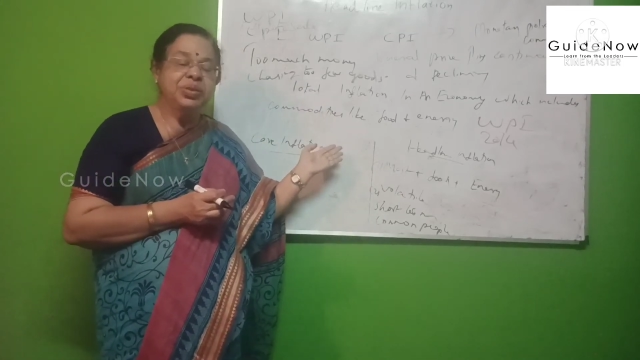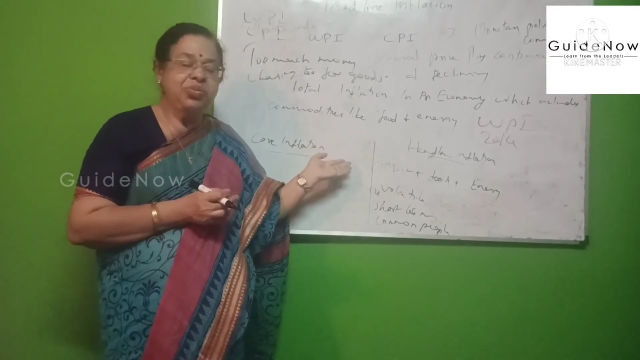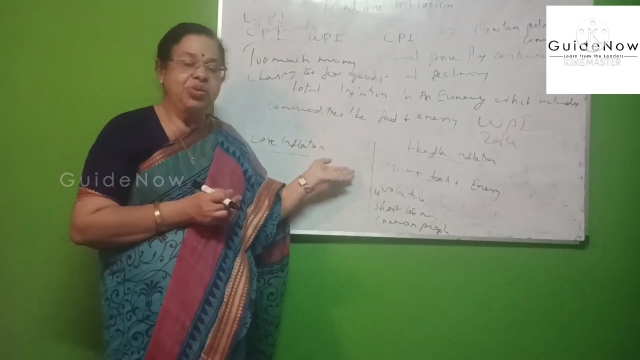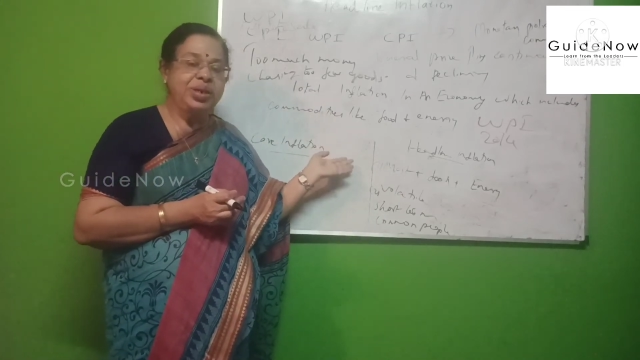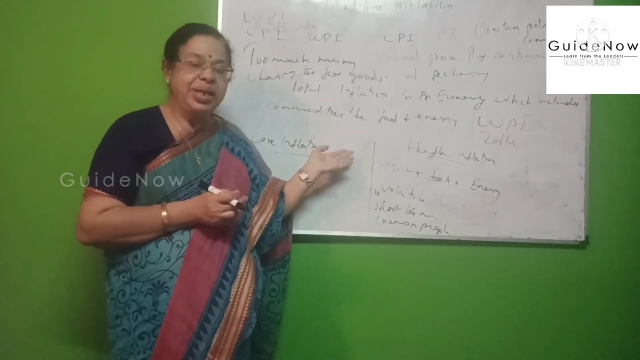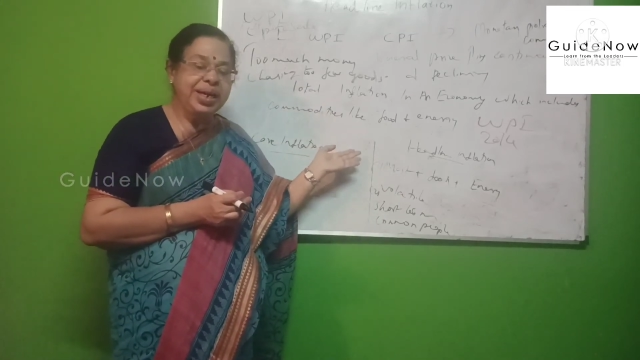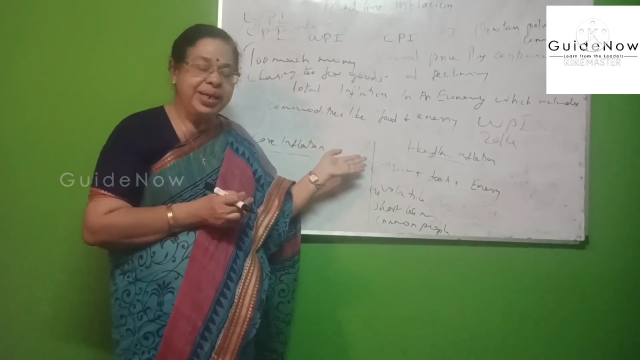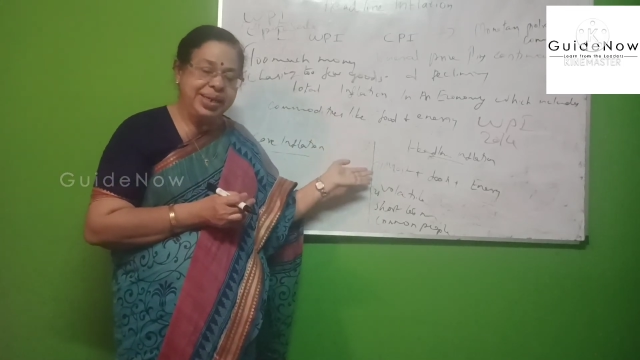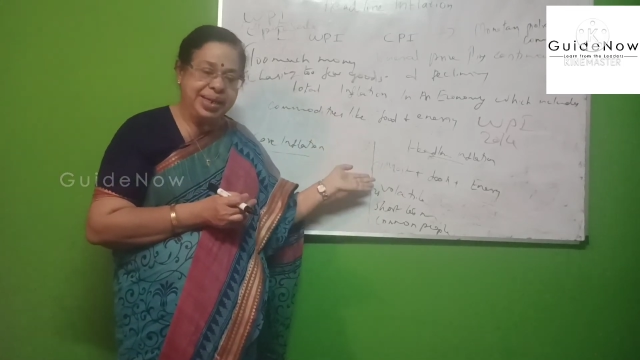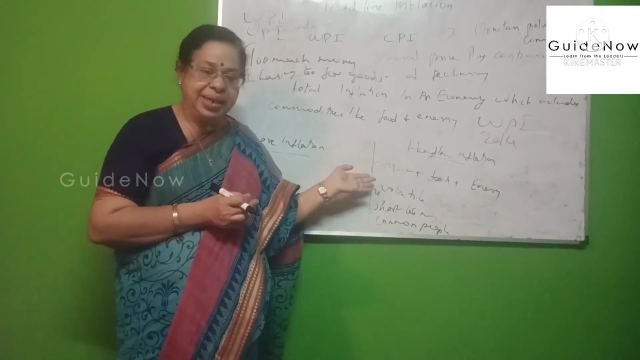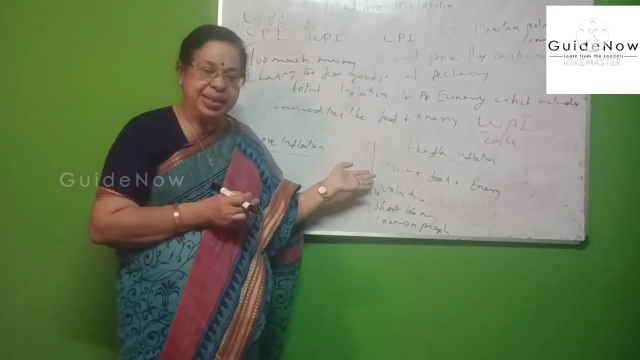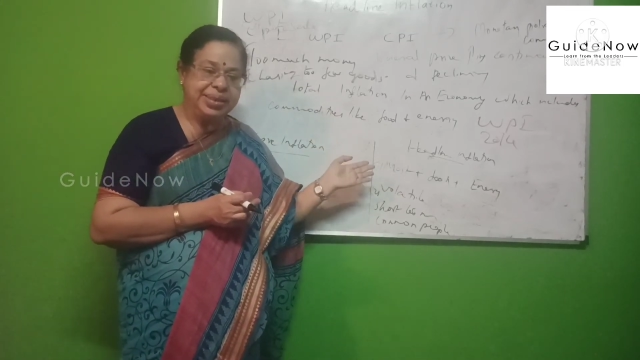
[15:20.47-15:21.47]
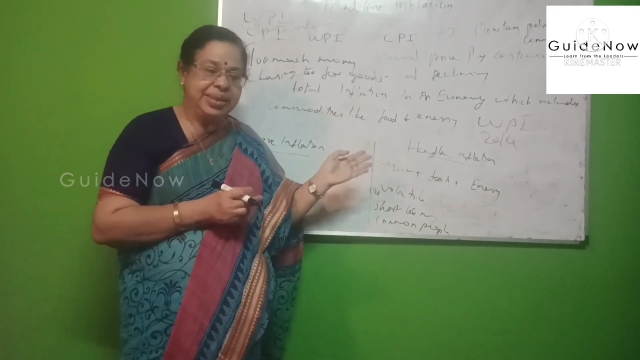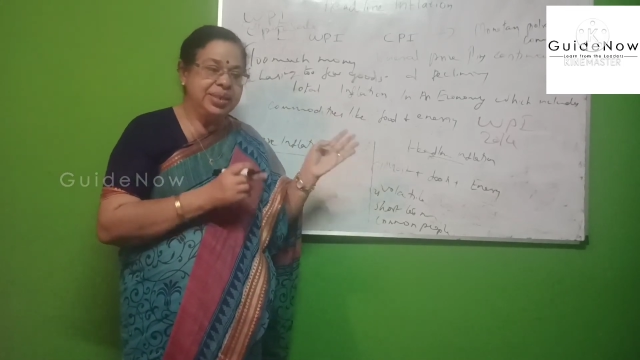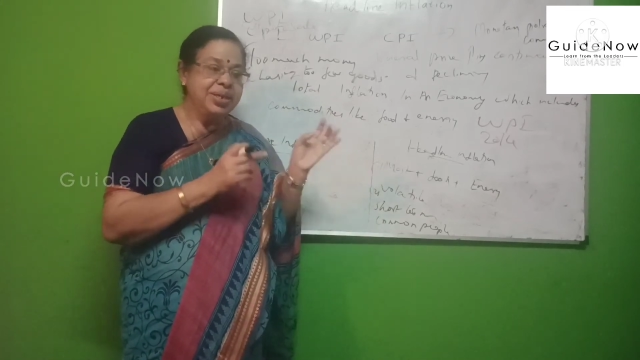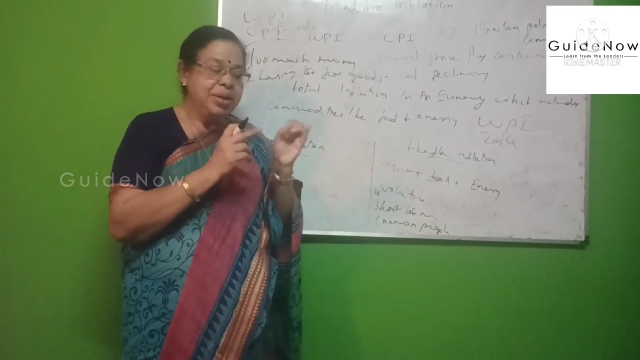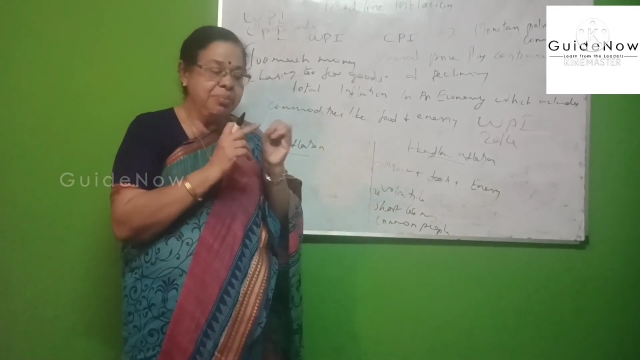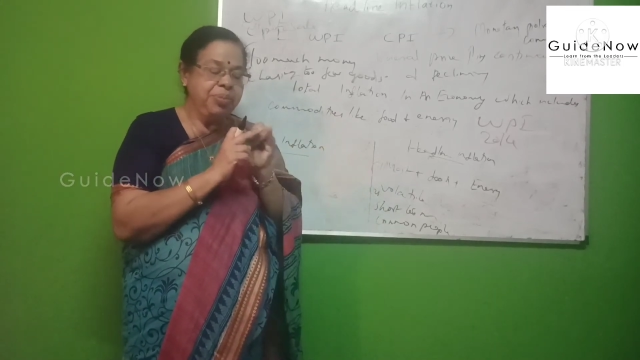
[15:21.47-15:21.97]
food and energy
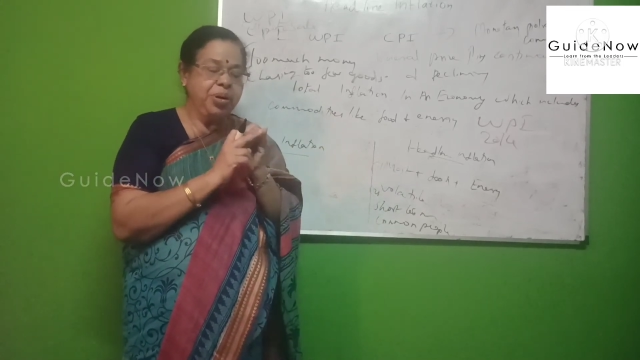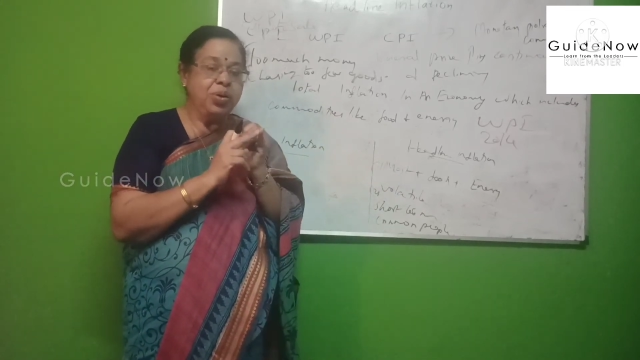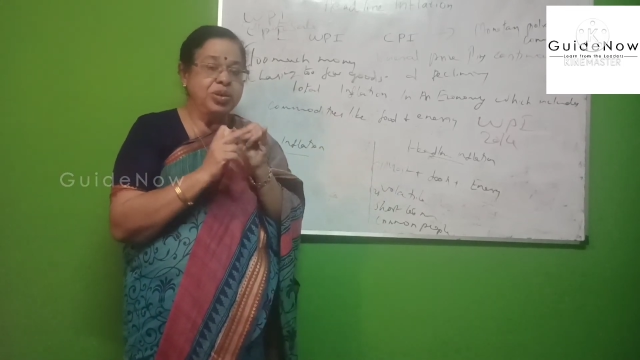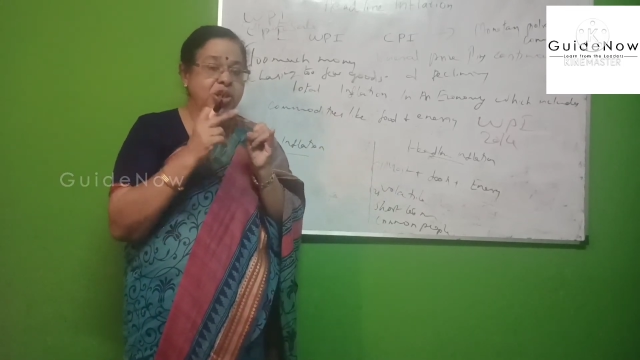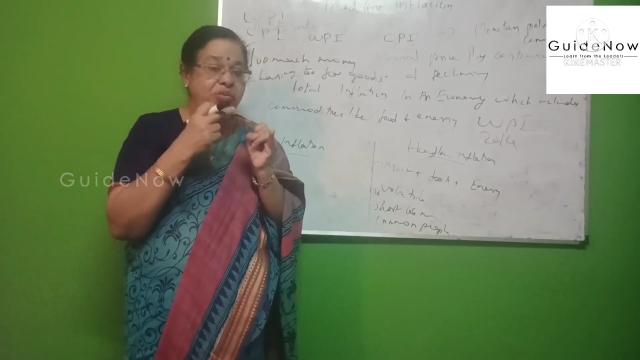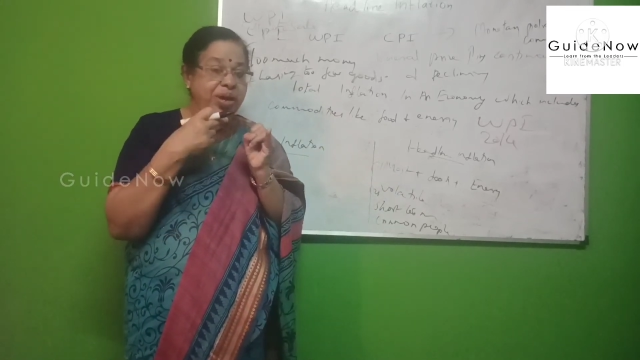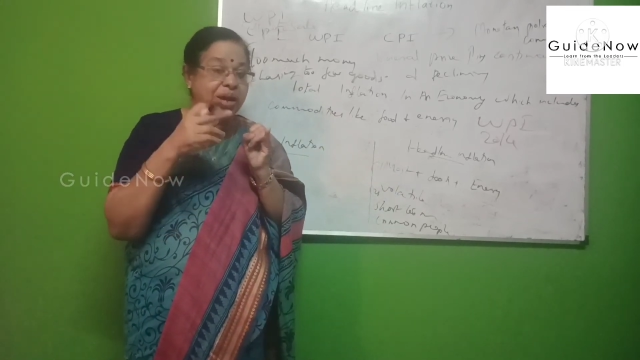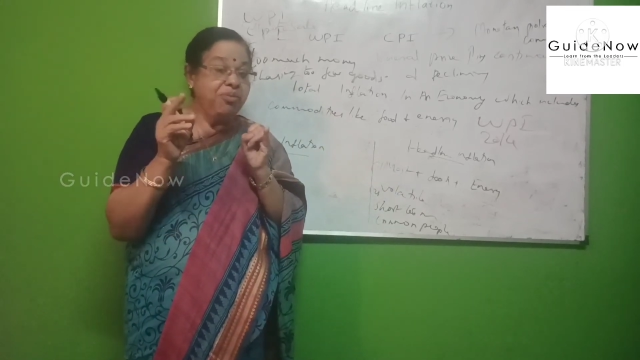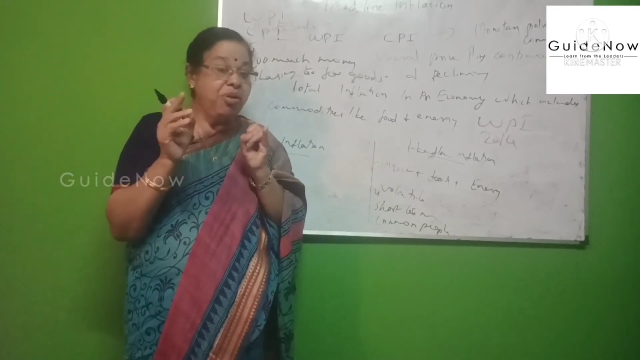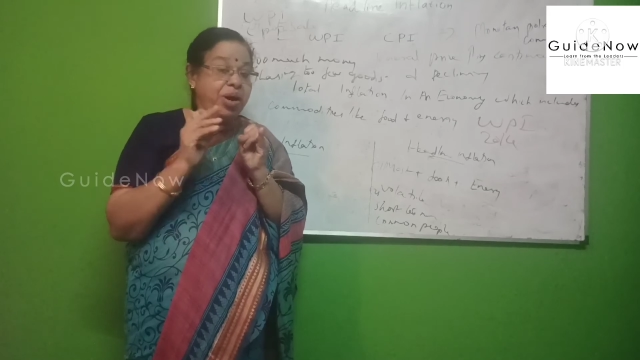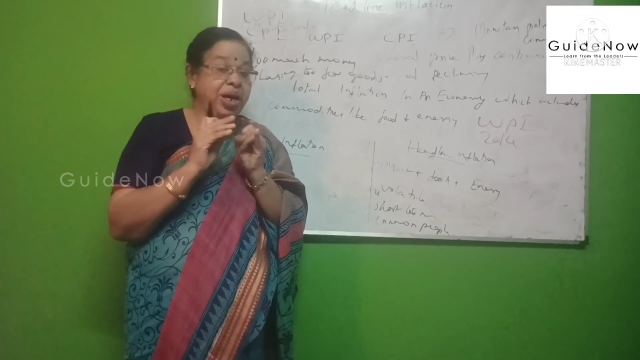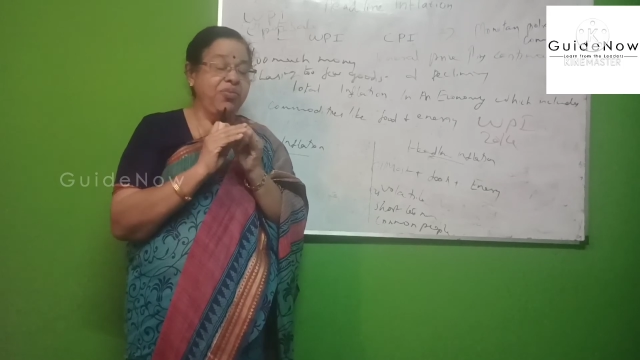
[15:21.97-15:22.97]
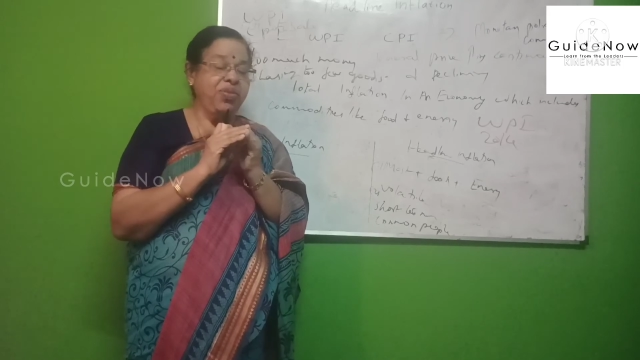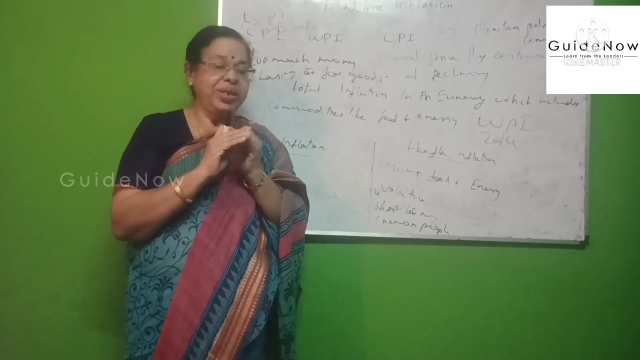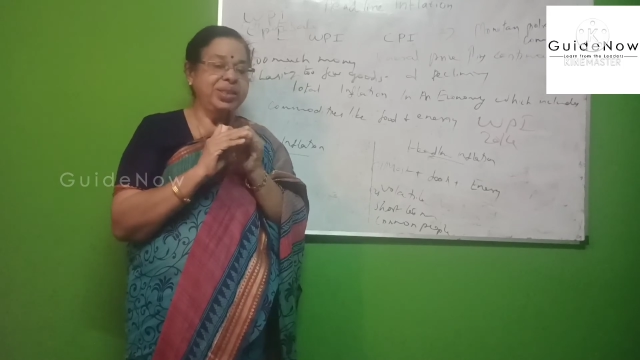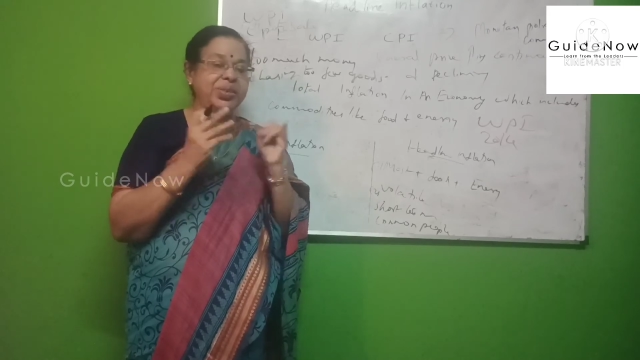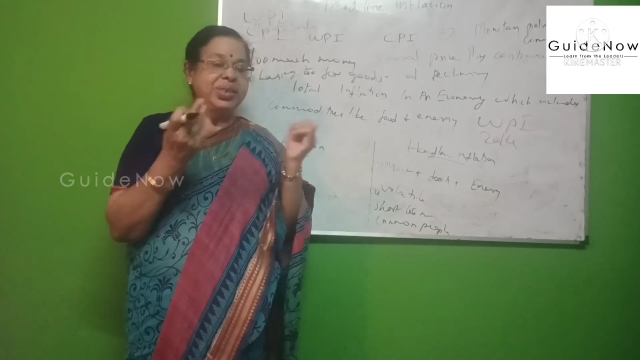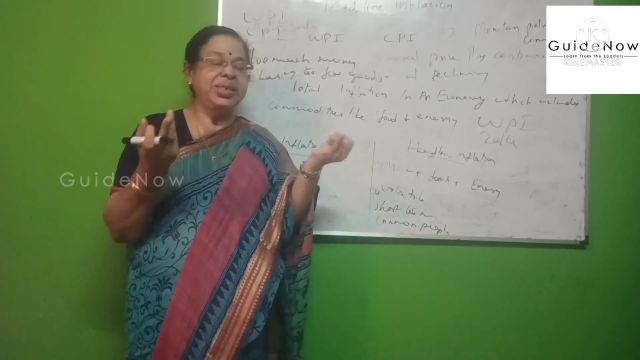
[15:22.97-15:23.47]
because of avoiding
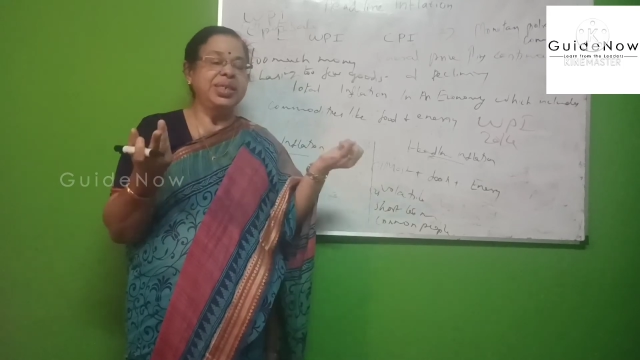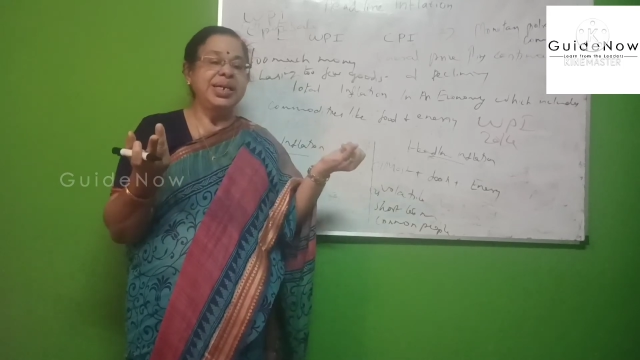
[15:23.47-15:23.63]
fluctuation,